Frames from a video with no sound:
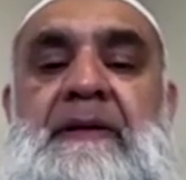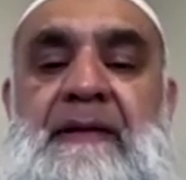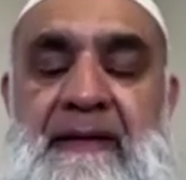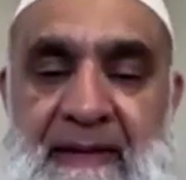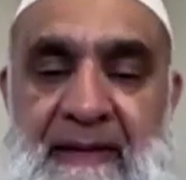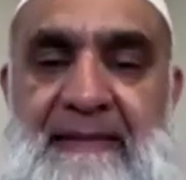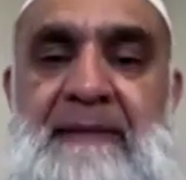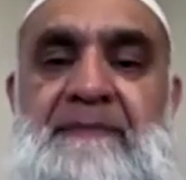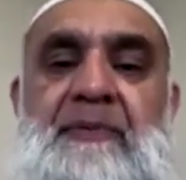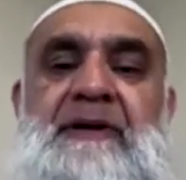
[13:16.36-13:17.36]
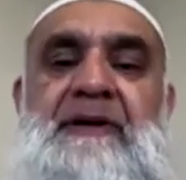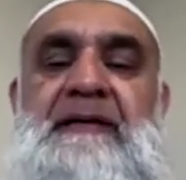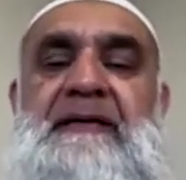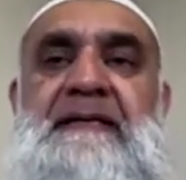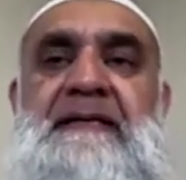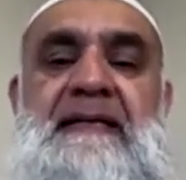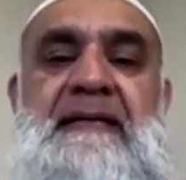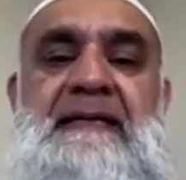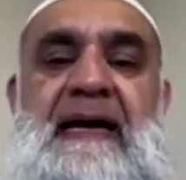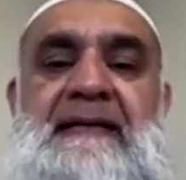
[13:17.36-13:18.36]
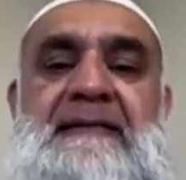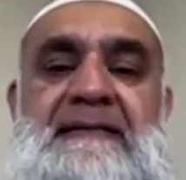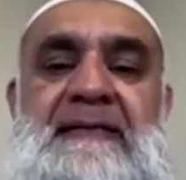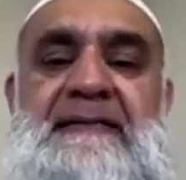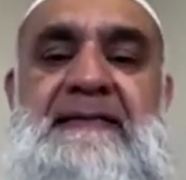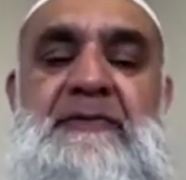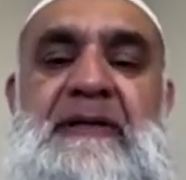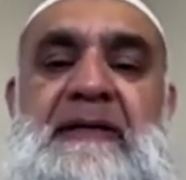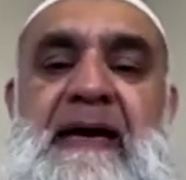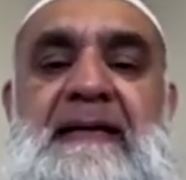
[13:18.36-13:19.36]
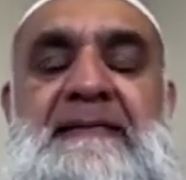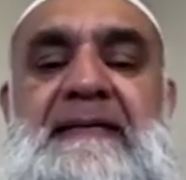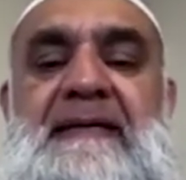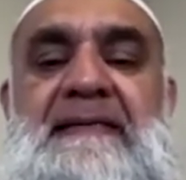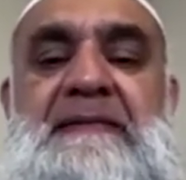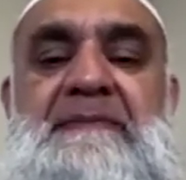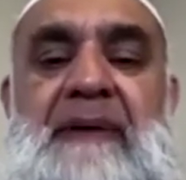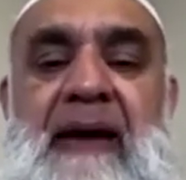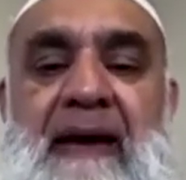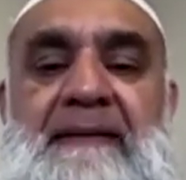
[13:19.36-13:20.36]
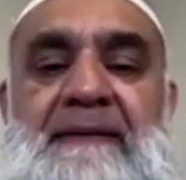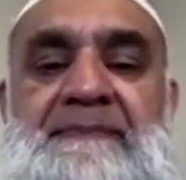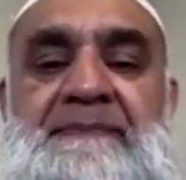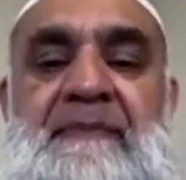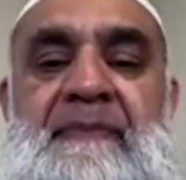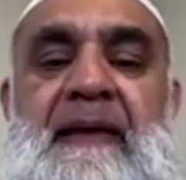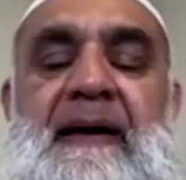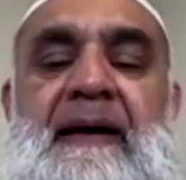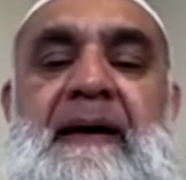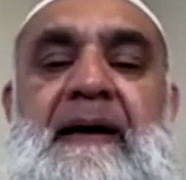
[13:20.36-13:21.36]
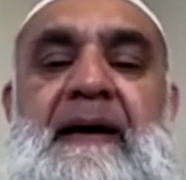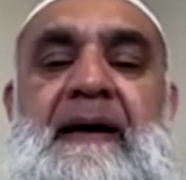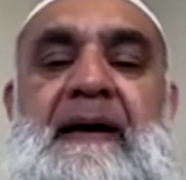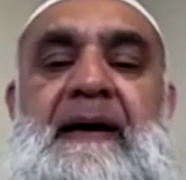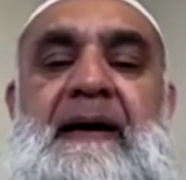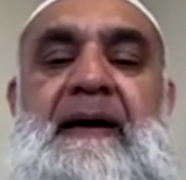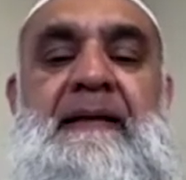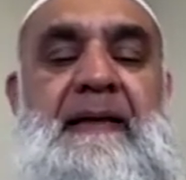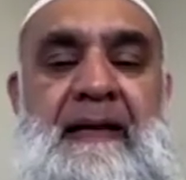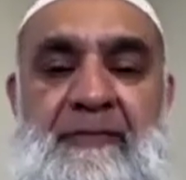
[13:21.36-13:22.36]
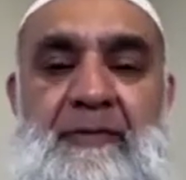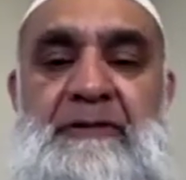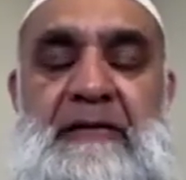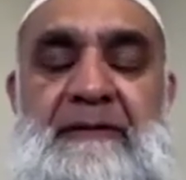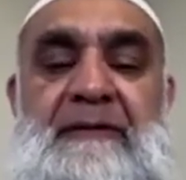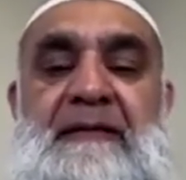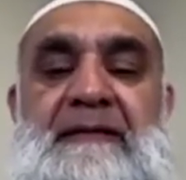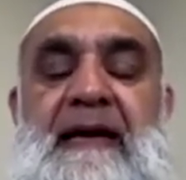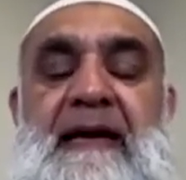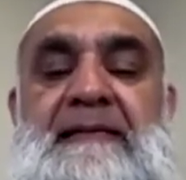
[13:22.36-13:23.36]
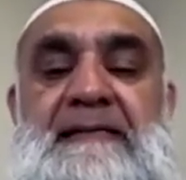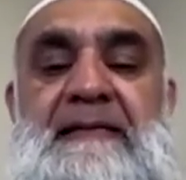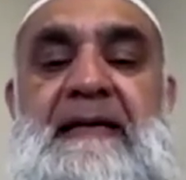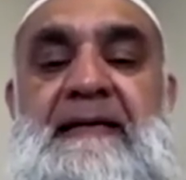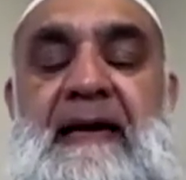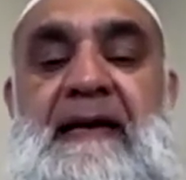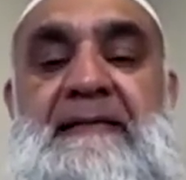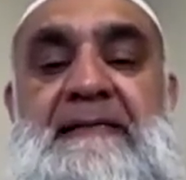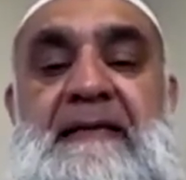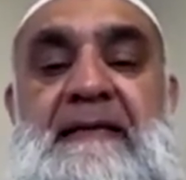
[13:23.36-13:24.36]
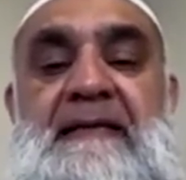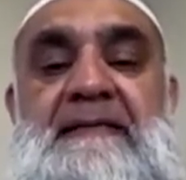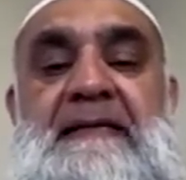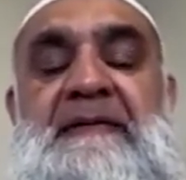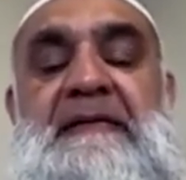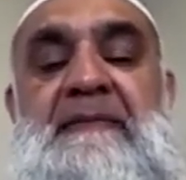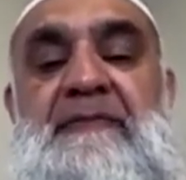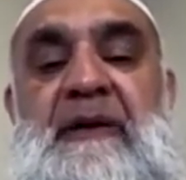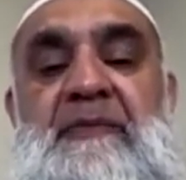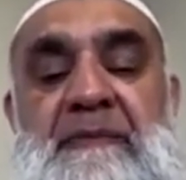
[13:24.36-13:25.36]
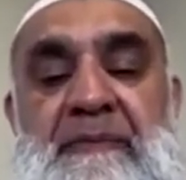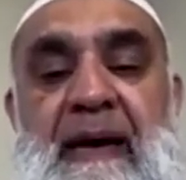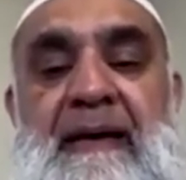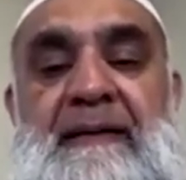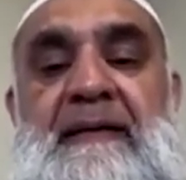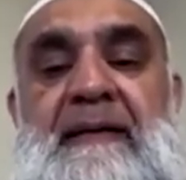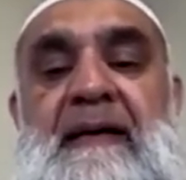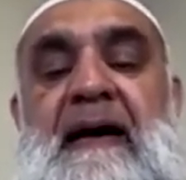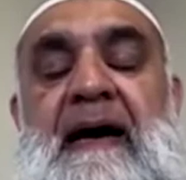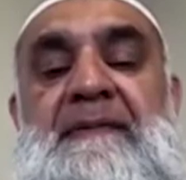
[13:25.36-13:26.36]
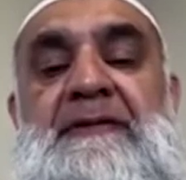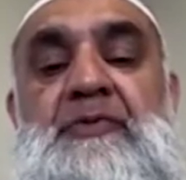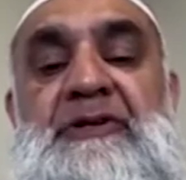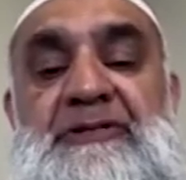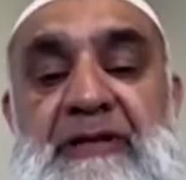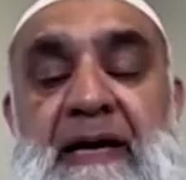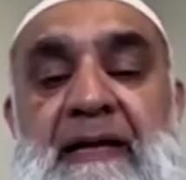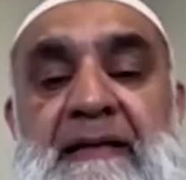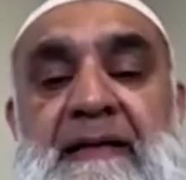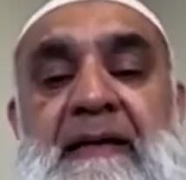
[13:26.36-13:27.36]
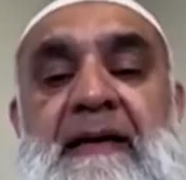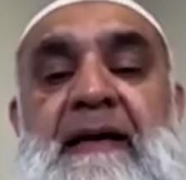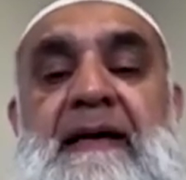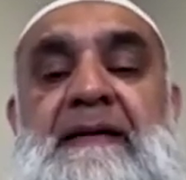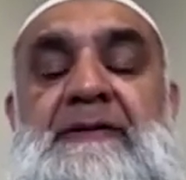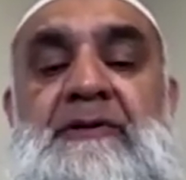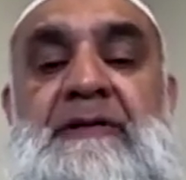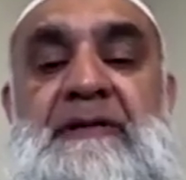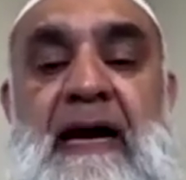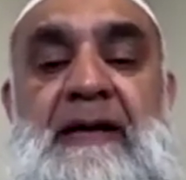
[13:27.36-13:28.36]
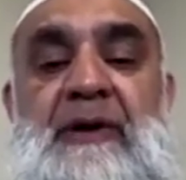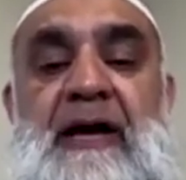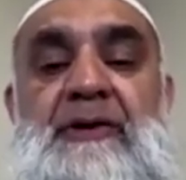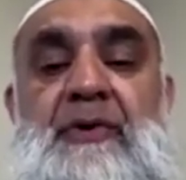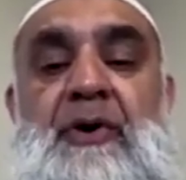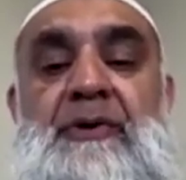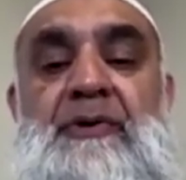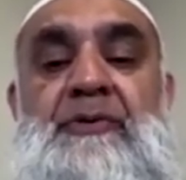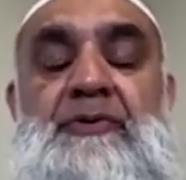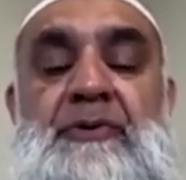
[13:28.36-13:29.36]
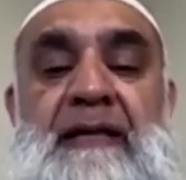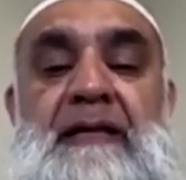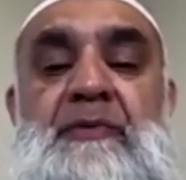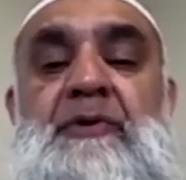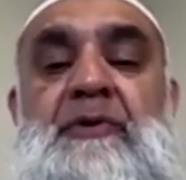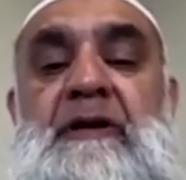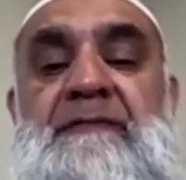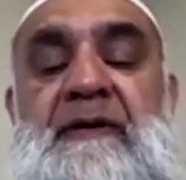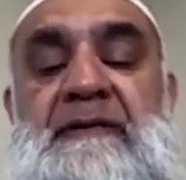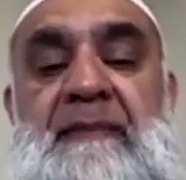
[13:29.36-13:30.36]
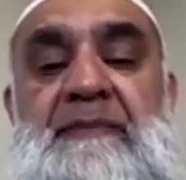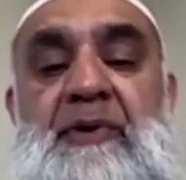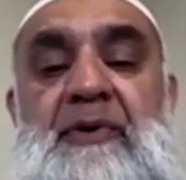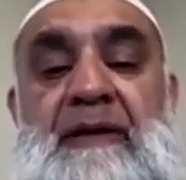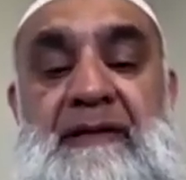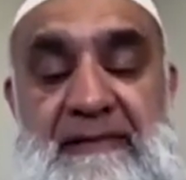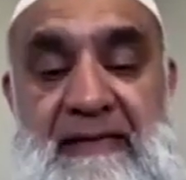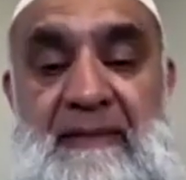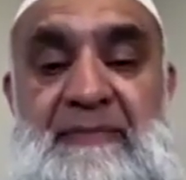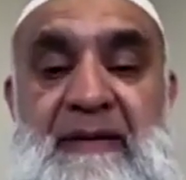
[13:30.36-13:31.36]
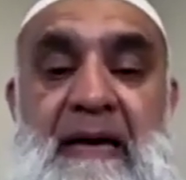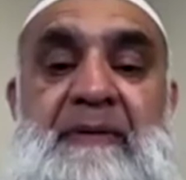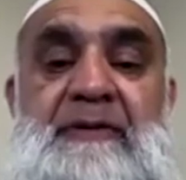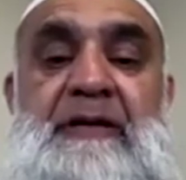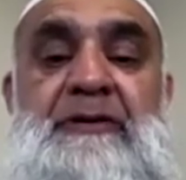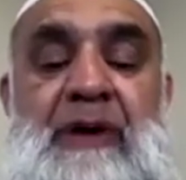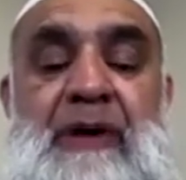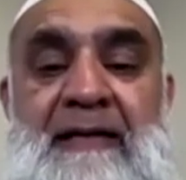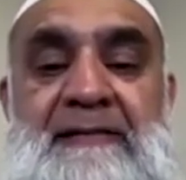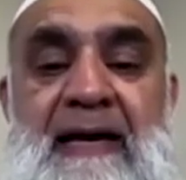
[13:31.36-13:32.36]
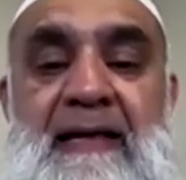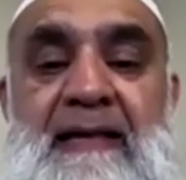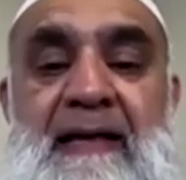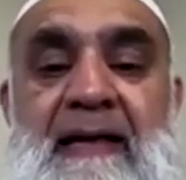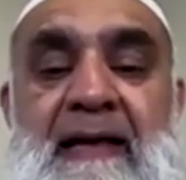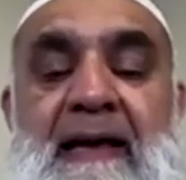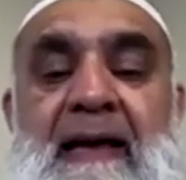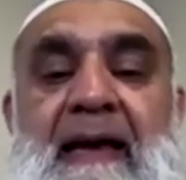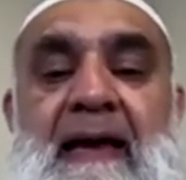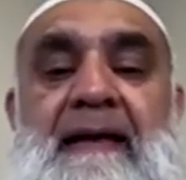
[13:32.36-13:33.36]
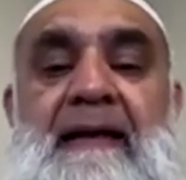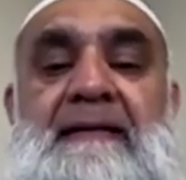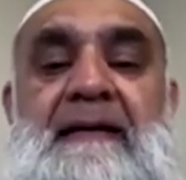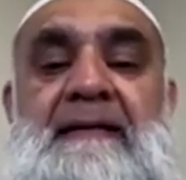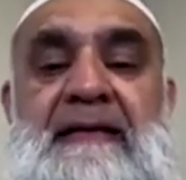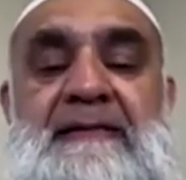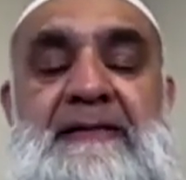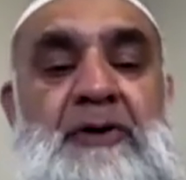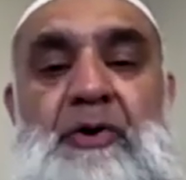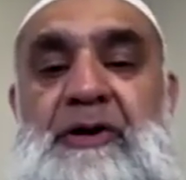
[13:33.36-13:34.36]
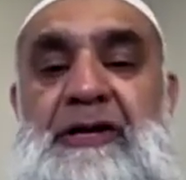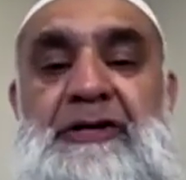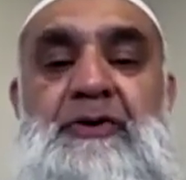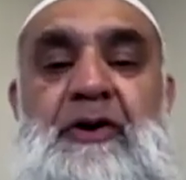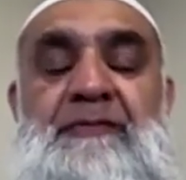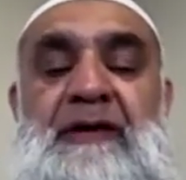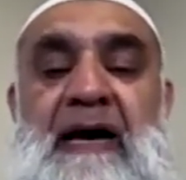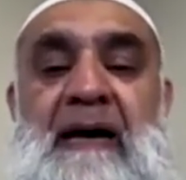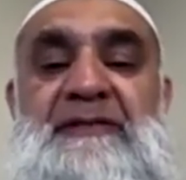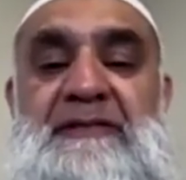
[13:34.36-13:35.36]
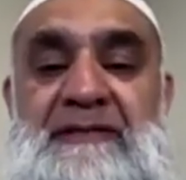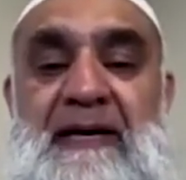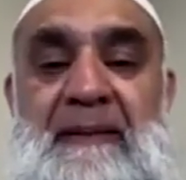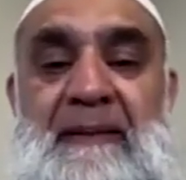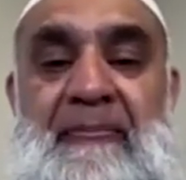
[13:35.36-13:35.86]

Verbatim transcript: The next important thing is really the 1960s when the ANC gets banned, uh, and, and of course, even the TIC and the NIC leaders, I mean, some of them were banned, others were jailed. Uh, Dr. Dadu had gone together with Oliver Tambo at the same time in, into exile. And there's this whole issue of the armed struggle.